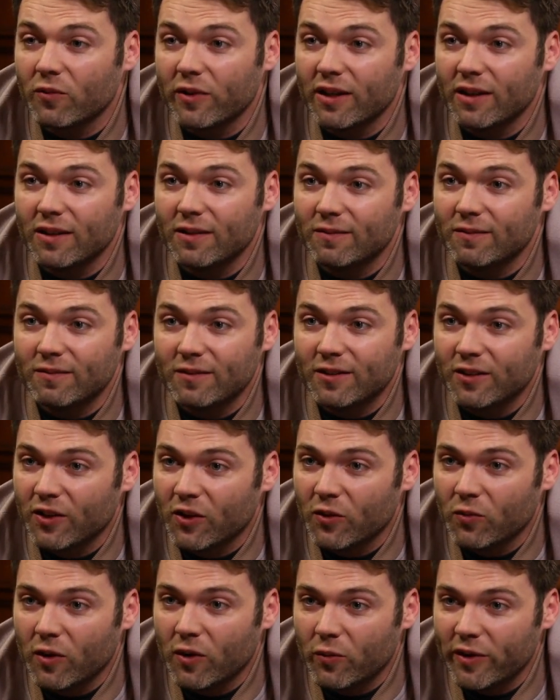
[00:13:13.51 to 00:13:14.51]
We you
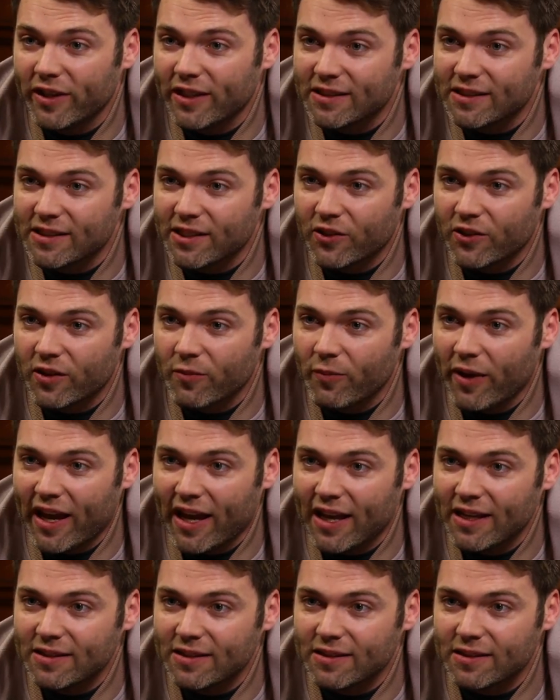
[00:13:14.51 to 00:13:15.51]
know what we consider the
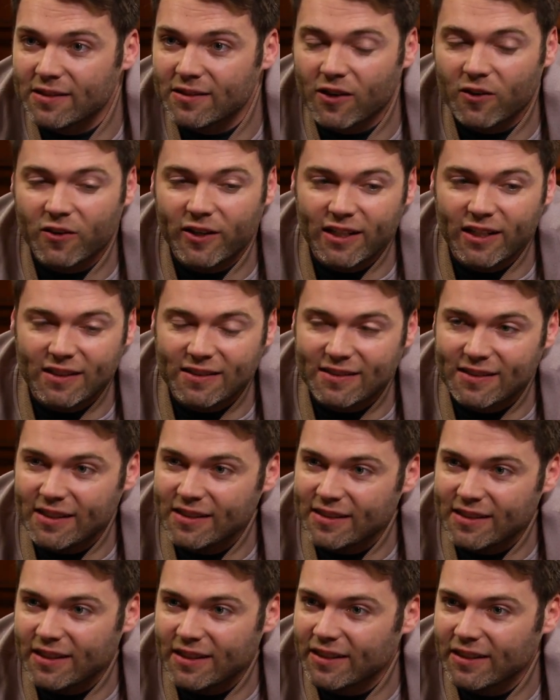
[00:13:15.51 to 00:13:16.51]
past is already
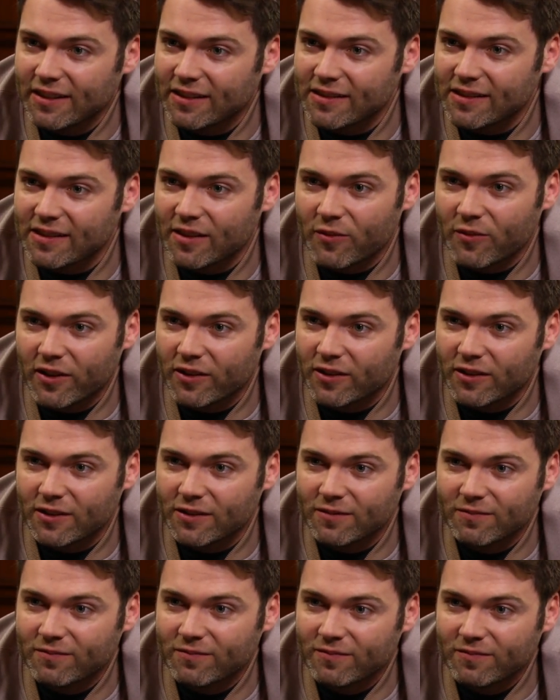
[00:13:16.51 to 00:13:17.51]
existing in some
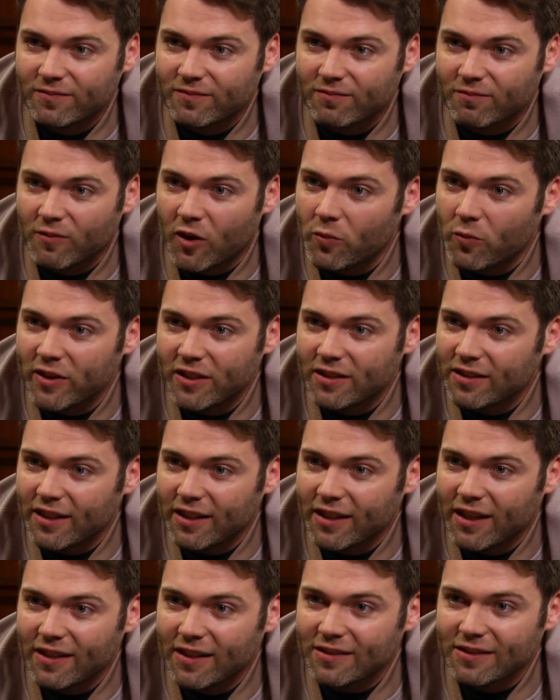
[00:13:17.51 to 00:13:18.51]
other moment, I
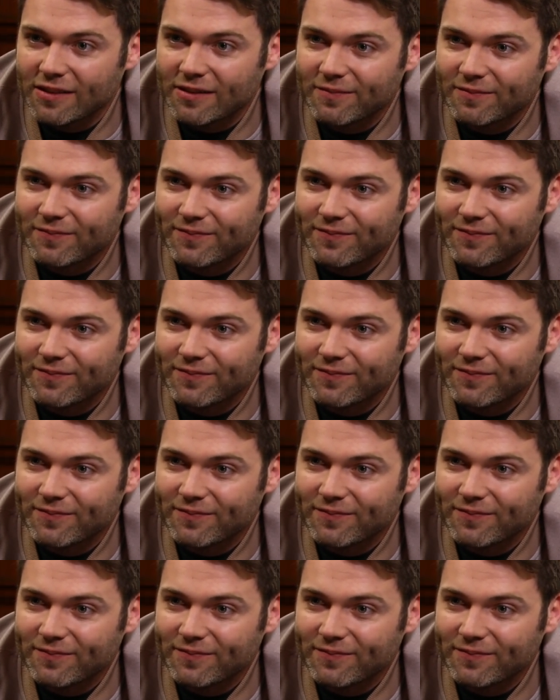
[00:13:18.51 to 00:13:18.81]
guess.